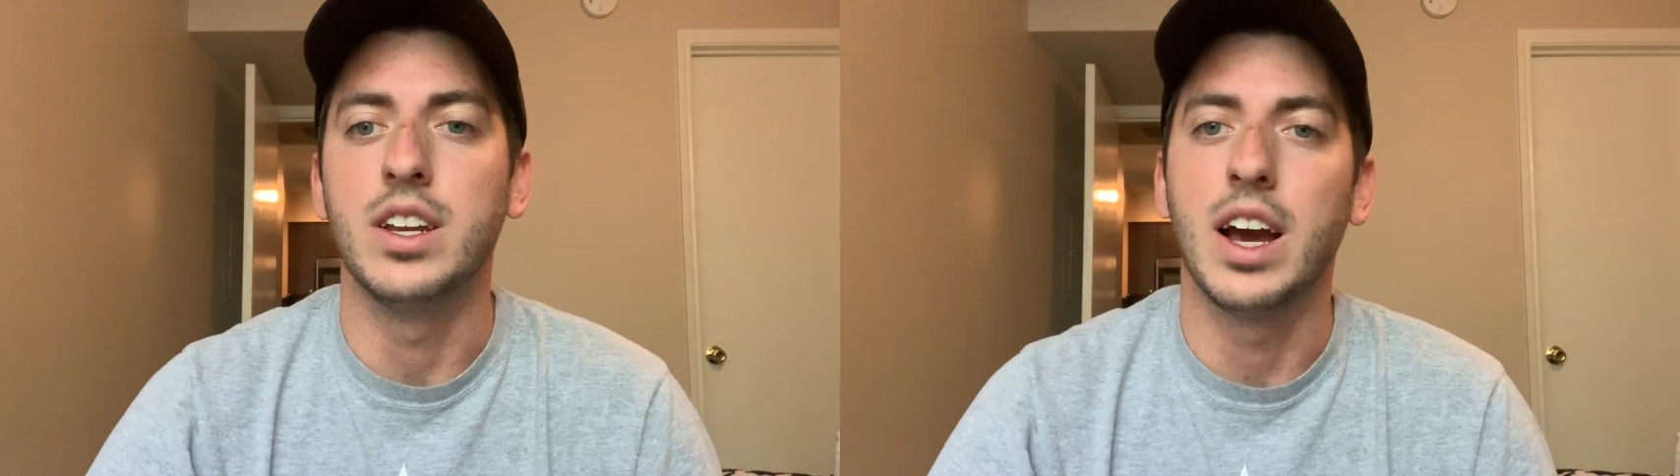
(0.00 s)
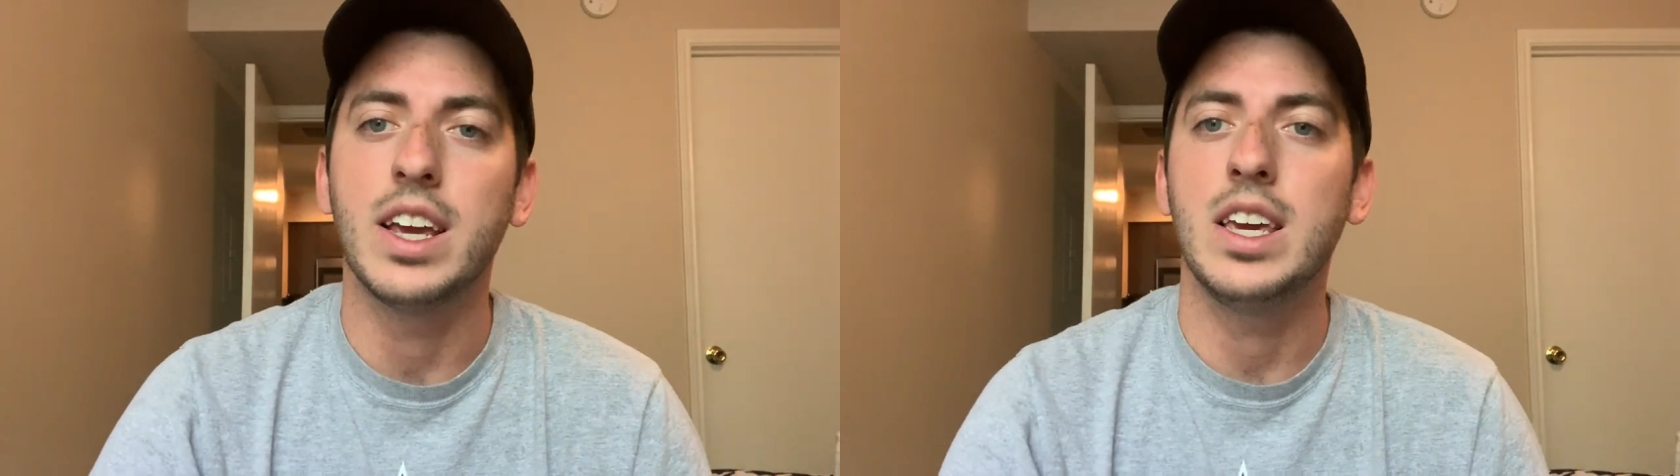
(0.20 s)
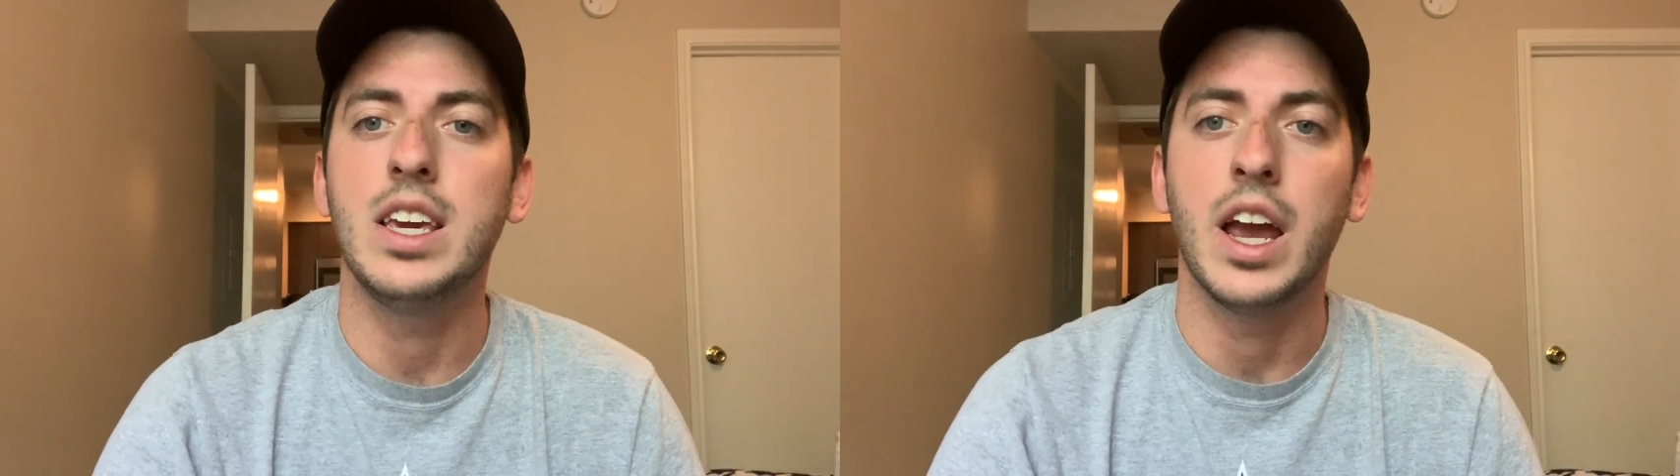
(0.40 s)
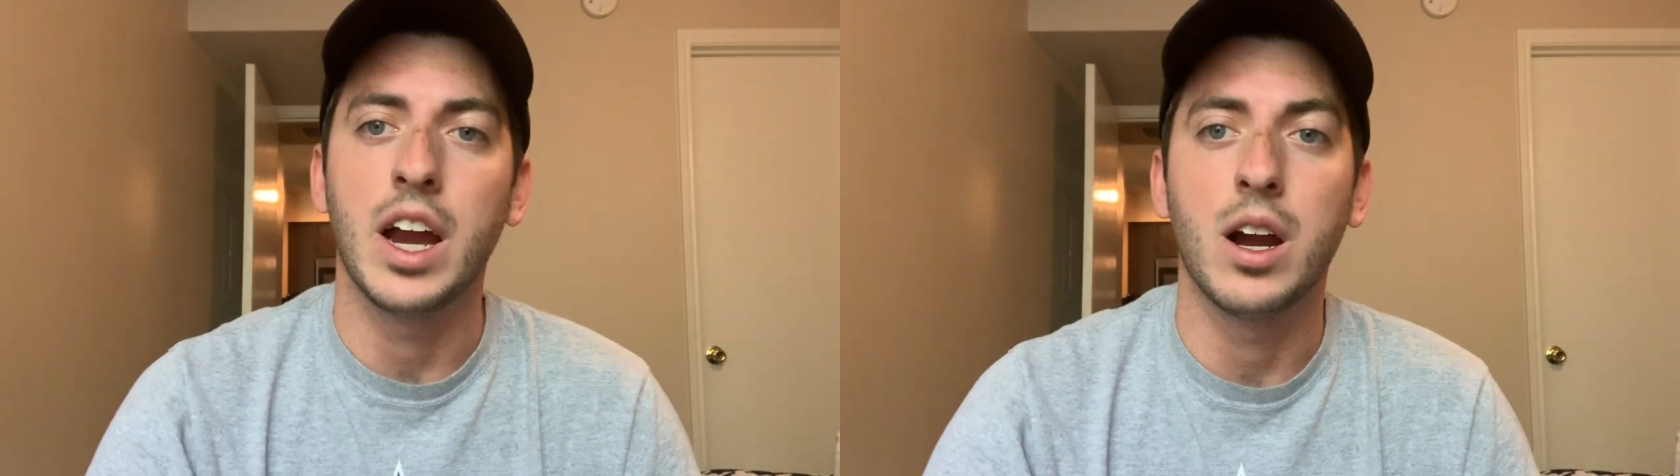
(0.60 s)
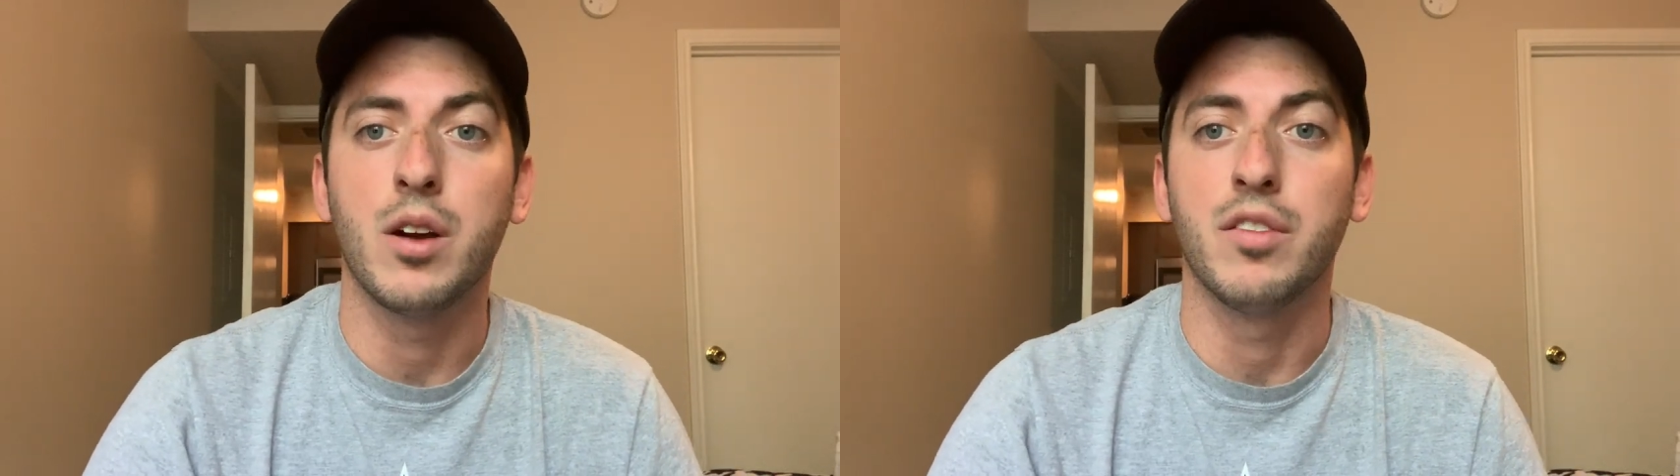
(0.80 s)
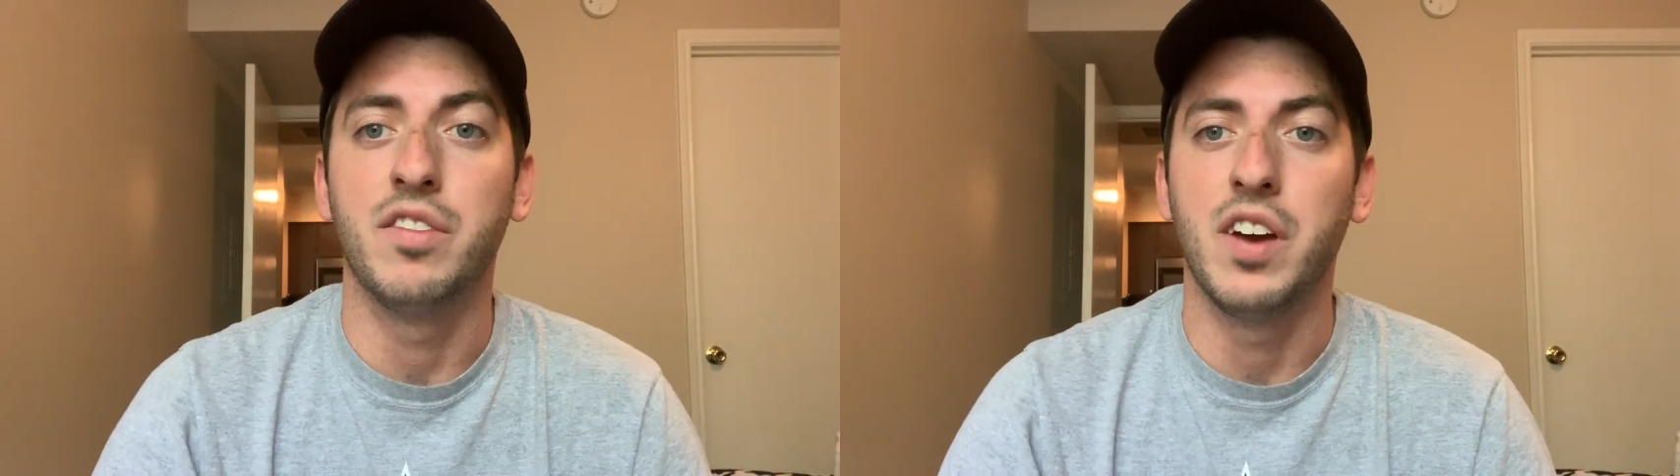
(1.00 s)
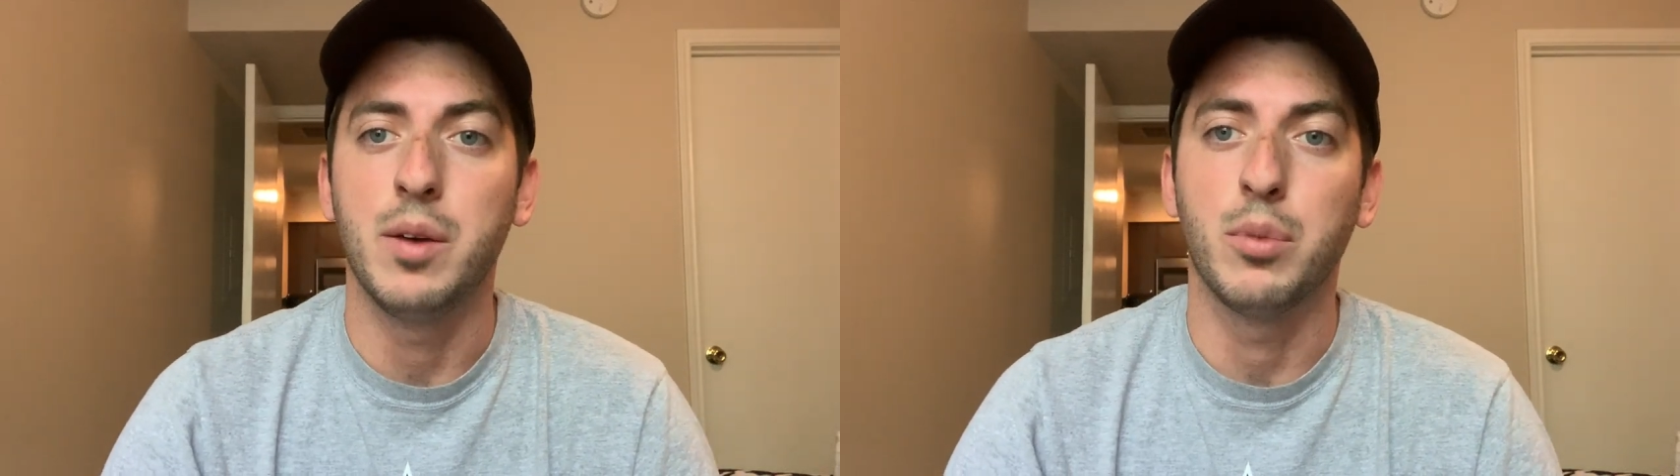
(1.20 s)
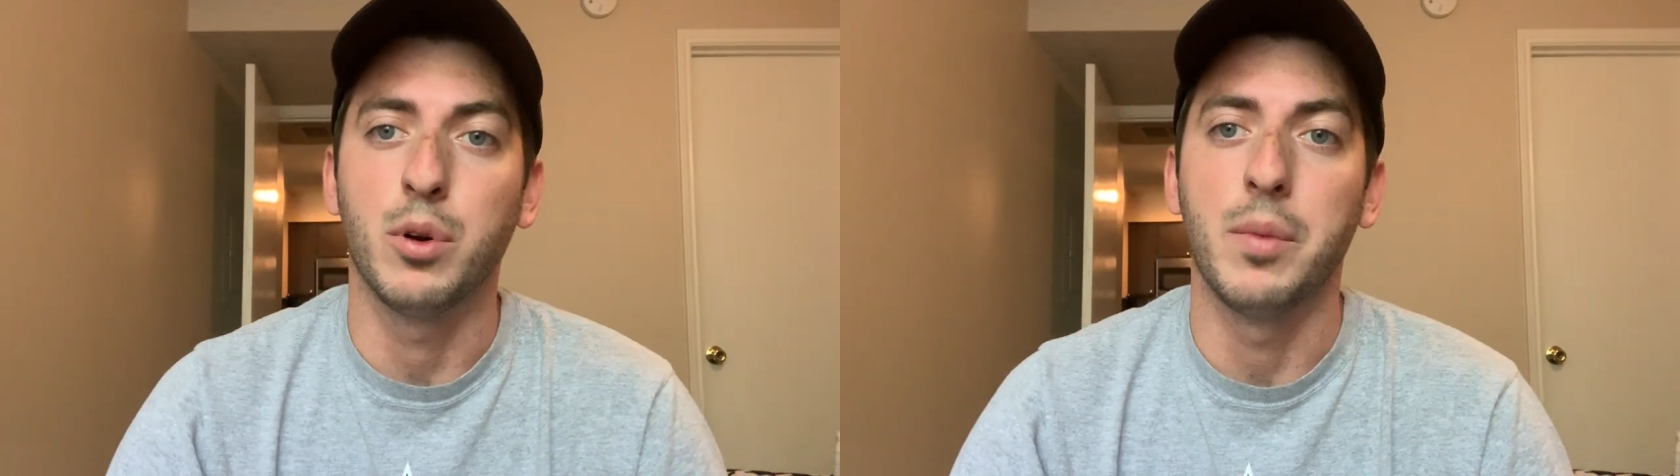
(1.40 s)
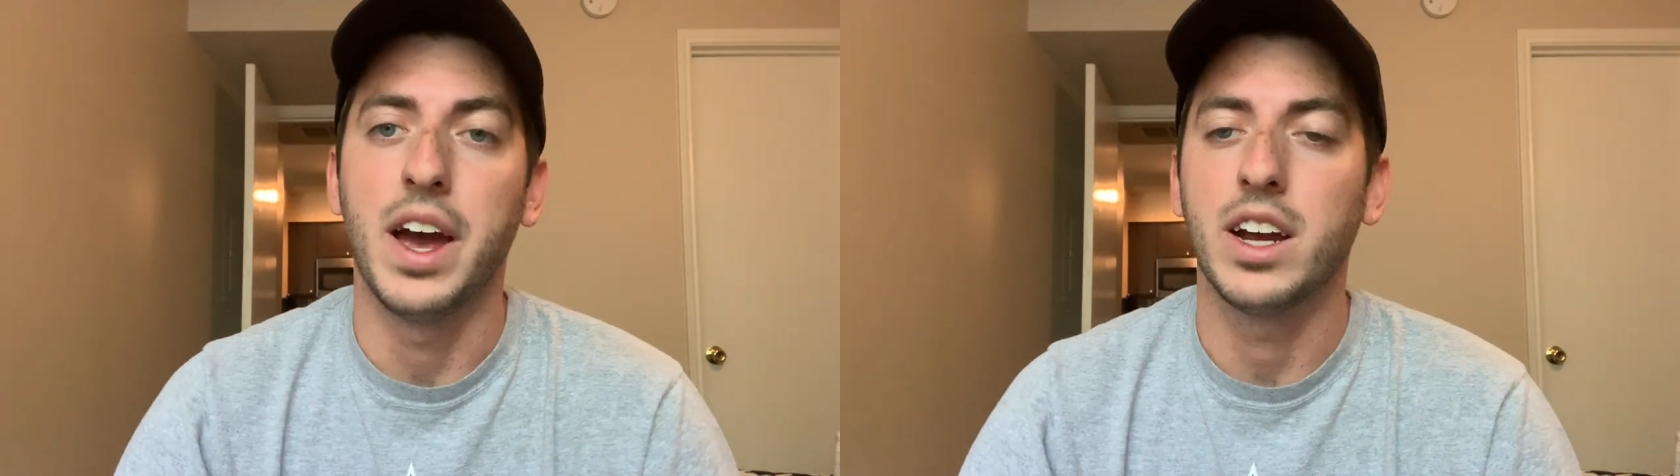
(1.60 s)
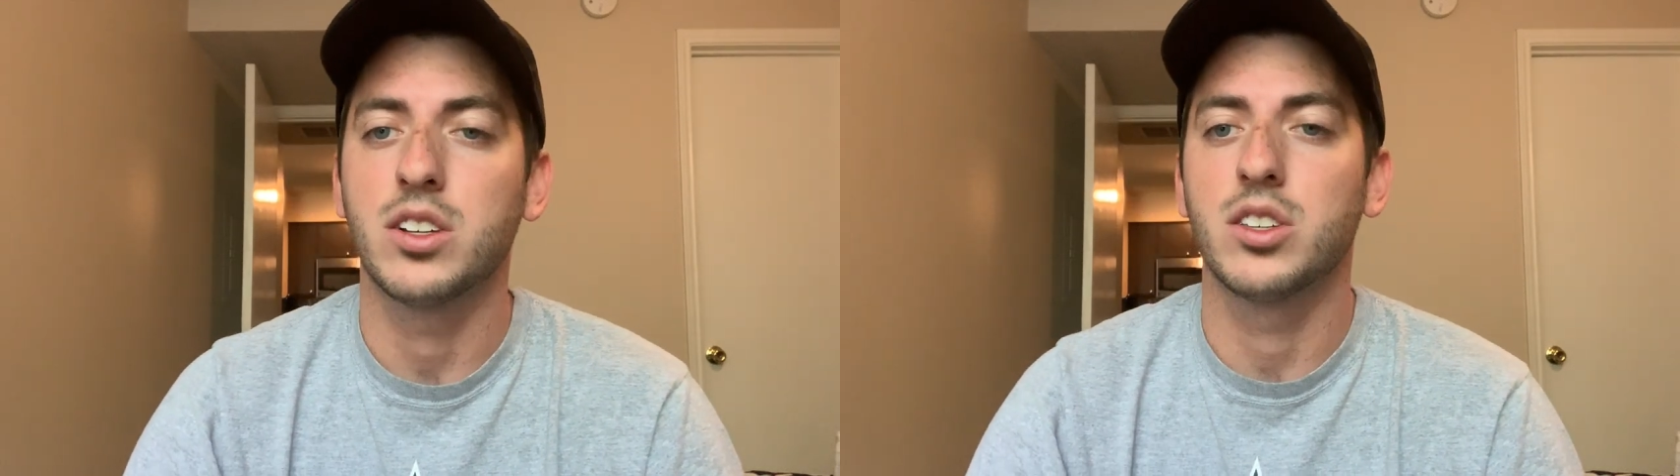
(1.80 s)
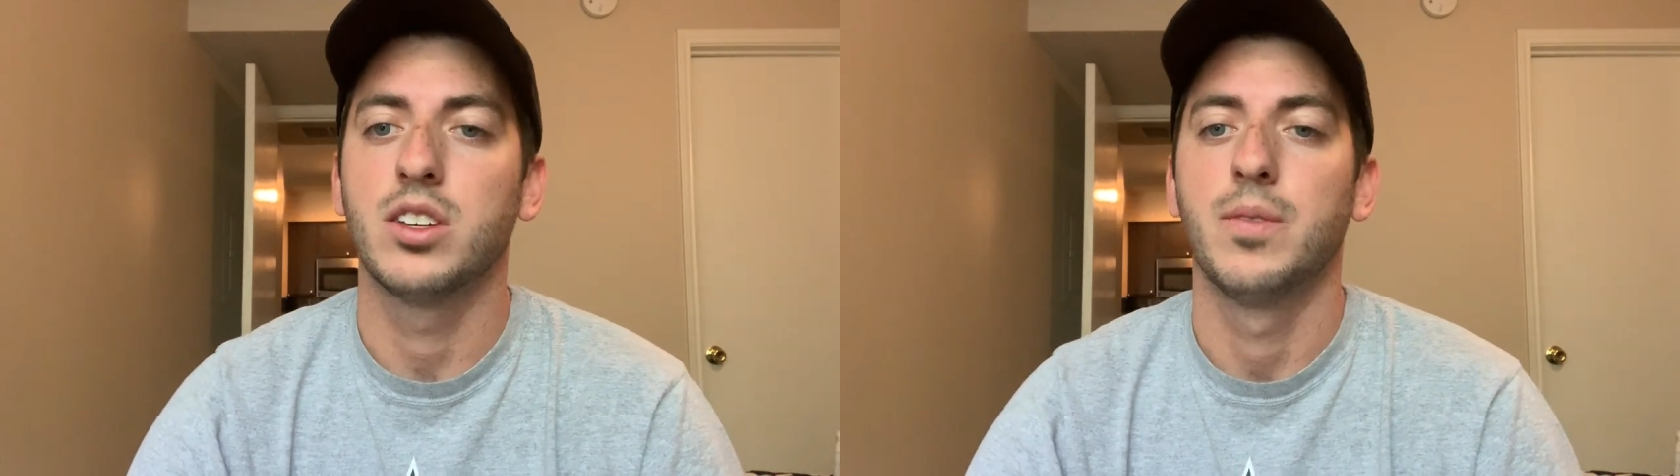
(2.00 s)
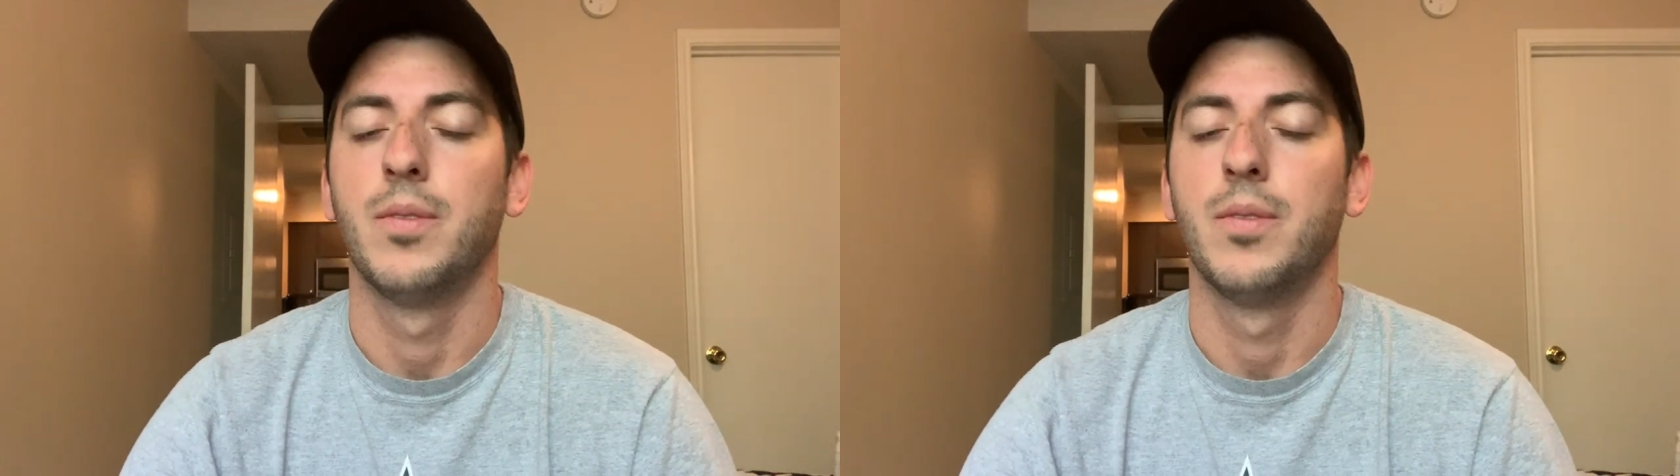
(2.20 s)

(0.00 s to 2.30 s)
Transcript: Nike Air Vapor Max.